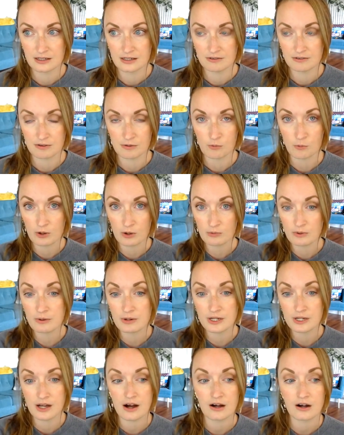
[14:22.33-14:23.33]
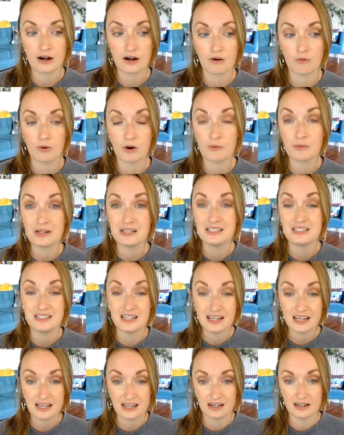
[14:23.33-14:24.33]
from when we were younger where we
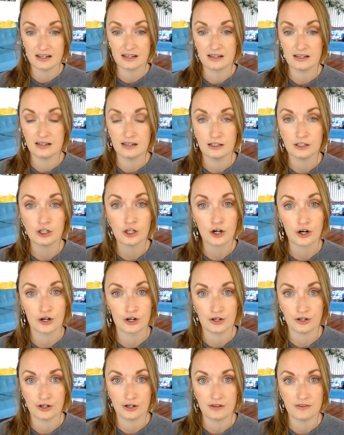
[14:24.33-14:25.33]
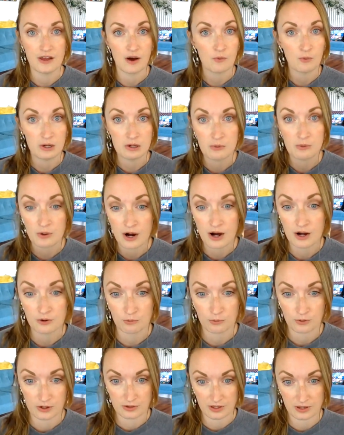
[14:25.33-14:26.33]
did learn that we were
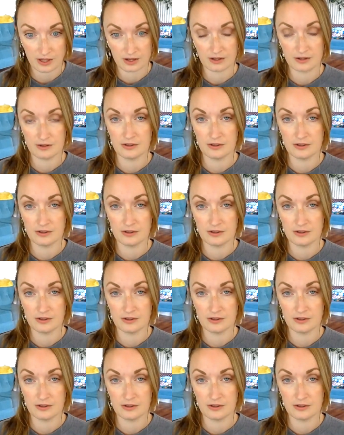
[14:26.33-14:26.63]
unworthy,